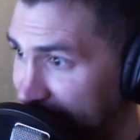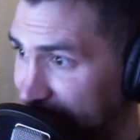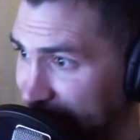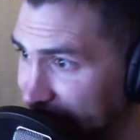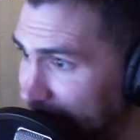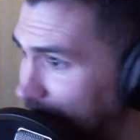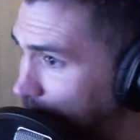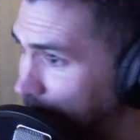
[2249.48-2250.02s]

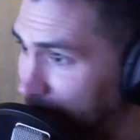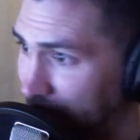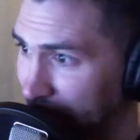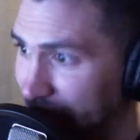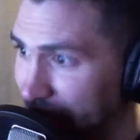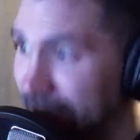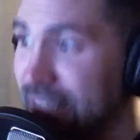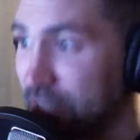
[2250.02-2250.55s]
heat, but
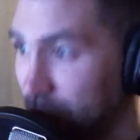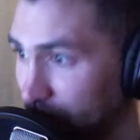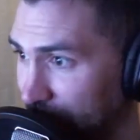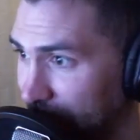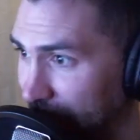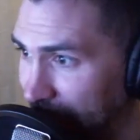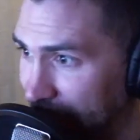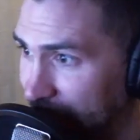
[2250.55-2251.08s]

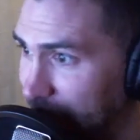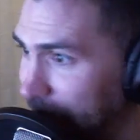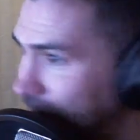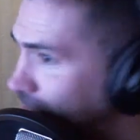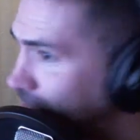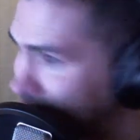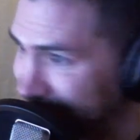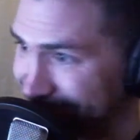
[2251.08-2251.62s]
create heat,
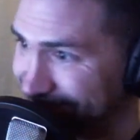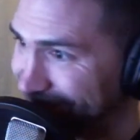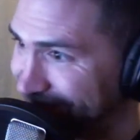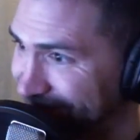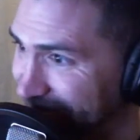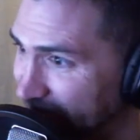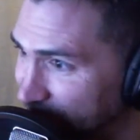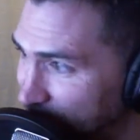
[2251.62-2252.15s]

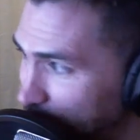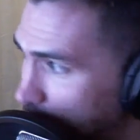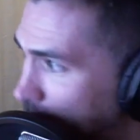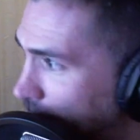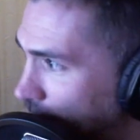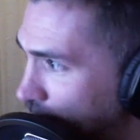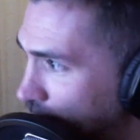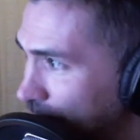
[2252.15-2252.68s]
not so
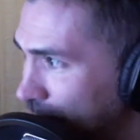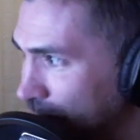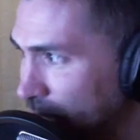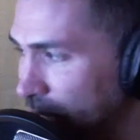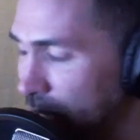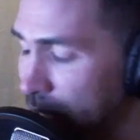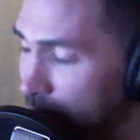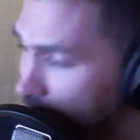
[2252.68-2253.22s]
much.
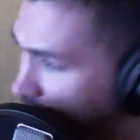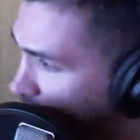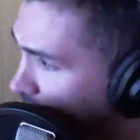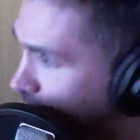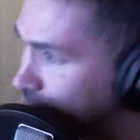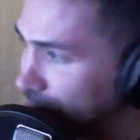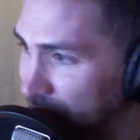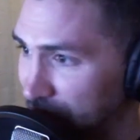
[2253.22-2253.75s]

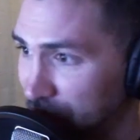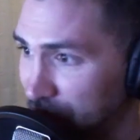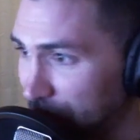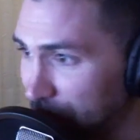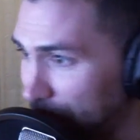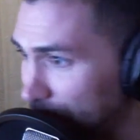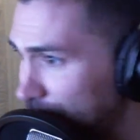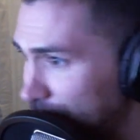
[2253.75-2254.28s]
Lesson
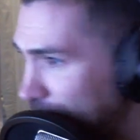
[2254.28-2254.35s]
learned.